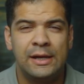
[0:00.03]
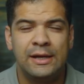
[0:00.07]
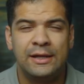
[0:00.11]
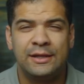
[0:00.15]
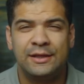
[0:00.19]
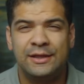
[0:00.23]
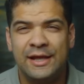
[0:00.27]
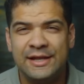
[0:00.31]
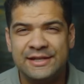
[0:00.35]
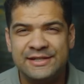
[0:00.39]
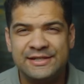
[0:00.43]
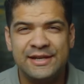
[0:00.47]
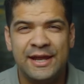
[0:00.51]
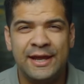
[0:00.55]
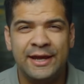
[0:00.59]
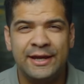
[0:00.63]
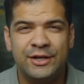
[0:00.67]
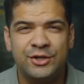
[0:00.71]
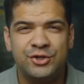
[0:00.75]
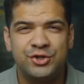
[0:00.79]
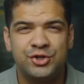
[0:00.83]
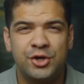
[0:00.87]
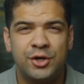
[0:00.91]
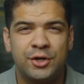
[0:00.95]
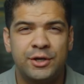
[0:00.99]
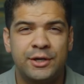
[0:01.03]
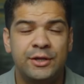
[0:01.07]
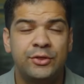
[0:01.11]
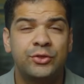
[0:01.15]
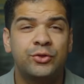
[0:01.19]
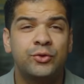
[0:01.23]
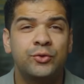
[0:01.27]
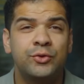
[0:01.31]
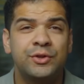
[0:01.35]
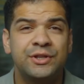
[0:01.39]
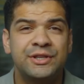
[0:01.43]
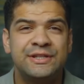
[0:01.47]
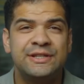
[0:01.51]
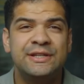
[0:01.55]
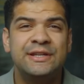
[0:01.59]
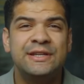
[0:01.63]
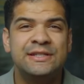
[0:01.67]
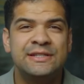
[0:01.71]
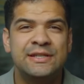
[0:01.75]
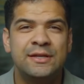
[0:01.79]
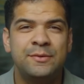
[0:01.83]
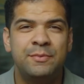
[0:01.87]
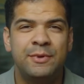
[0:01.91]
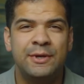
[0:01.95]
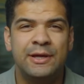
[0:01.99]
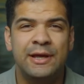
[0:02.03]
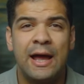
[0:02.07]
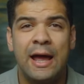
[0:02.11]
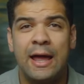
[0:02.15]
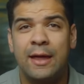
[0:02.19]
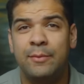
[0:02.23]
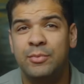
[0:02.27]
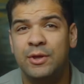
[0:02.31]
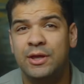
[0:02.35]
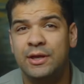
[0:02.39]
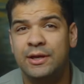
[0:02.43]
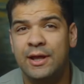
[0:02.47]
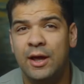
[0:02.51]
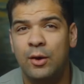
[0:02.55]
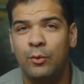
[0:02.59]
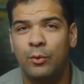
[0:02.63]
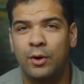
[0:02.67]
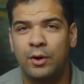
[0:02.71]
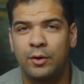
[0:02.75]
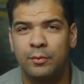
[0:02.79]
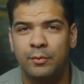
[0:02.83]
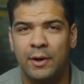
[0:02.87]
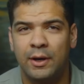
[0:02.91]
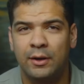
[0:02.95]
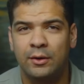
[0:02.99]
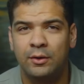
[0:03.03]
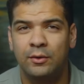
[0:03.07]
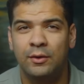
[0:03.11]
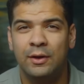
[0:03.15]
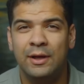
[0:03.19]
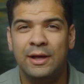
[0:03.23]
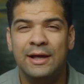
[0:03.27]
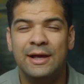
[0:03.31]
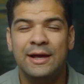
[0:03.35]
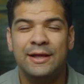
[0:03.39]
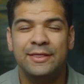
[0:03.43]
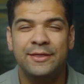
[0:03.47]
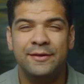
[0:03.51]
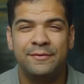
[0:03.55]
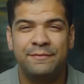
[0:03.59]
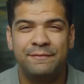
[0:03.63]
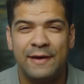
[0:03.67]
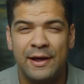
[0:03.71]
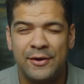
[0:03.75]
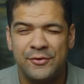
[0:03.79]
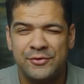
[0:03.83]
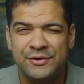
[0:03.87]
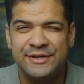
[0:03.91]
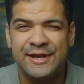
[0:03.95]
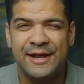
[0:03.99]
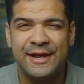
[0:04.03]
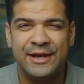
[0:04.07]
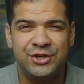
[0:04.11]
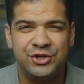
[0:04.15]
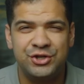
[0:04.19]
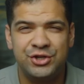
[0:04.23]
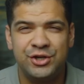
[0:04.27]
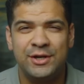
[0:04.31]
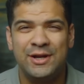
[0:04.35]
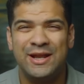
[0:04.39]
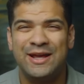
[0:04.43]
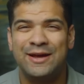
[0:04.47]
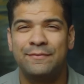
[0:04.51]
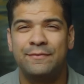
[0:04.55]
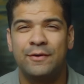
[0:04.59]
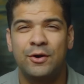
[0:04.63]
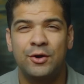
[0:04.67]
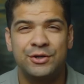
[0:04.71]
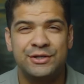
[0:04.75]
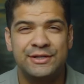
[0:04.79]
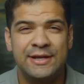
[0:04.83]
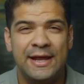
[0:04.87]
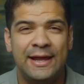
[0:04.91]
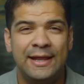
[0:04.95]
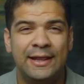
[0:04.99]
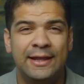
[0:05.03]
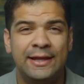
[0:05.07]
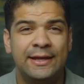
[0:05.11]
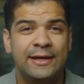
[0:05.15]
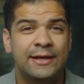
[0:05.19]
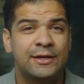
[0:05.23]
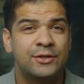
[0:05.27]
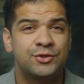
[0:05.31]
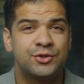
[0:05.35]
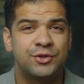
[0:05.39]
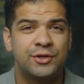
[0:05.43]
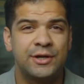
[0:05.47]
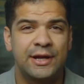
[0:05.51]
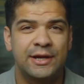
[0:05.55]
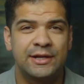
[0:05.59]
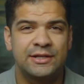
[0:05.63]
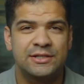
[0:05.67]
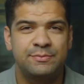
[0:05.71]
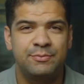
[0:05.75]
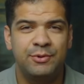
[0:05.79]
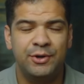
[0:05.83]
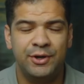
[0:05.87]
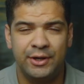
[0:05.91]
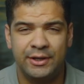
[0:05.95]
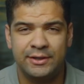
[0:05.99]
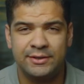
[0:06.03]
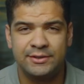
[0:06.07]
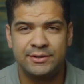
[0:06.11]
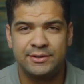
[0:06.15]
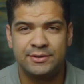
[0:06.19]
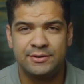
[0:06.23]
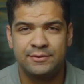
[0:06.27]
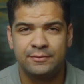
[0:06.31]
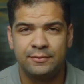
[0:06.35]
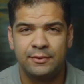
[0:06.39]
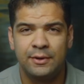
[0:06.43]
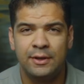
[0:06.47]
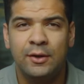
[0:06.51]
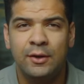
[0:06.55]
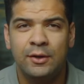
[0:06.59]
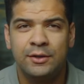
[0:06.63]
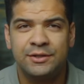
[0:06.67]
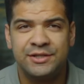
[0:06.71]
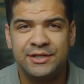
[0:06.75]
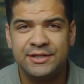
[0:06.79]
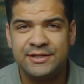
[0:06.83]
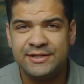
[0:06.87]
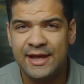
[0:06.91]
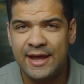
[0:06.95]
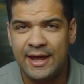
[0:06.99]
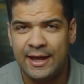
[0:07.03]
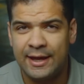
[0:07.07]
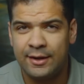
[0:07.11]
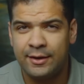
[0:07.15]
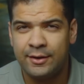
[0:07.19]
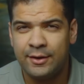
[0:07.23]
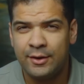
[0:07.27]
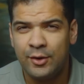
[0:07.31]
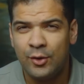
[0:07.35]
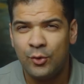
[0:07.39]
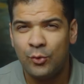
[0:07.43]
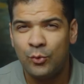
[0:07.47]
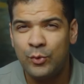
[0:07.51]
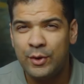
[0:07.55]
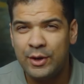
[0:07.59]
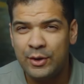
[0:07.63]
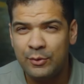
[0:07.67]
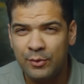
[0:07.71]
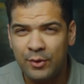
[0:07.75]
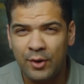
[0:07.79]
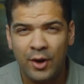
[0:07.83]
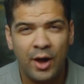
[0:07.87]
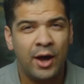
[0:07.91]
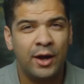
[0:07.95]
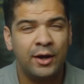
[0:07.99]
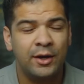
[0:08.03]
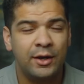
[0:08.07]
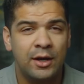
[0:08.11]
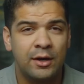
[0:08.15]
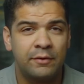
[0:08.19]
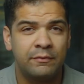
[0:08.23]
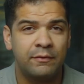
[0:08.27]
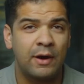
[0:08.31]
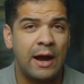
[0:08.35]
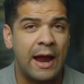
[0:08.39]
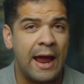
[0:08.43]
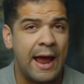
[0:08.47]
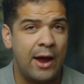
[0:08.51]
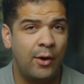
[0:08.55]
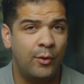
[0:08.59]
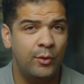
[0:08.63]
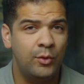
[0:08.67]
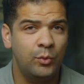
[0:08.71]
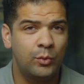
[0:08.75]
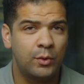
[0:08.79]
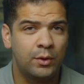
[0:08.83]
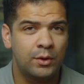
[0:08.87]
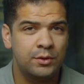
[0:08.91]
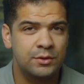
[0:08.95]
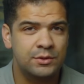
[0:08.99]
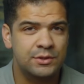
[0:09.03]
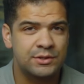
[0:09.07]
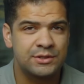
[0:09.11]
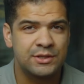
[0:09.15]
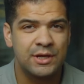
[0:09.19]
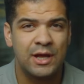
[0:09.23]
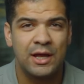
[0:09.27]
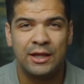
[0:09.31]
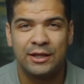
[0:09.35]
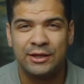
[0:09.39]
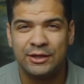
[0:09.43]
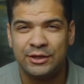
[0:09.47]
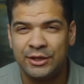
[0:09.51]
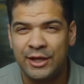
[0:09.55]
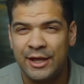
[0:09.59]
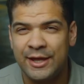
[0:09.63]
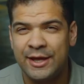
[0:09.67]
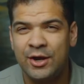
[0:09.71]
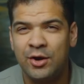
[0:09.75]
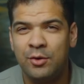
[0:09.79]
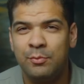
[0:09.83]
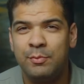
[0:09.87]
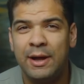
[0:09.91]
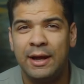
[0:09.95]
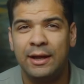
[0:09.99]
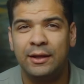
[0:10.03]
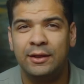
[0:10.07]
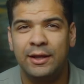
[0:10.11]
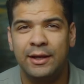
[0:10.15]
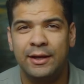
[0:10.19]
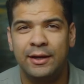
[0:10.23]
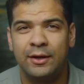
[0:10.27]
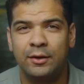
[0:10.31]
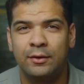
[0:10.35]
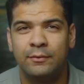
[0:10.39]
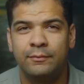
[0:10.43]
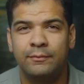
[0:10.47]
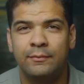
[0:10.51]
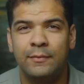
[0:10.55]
Let's take a journey through the TCP IP network model, the foundation of our daily internet experience. Today, we will uncover how it works layer by layer.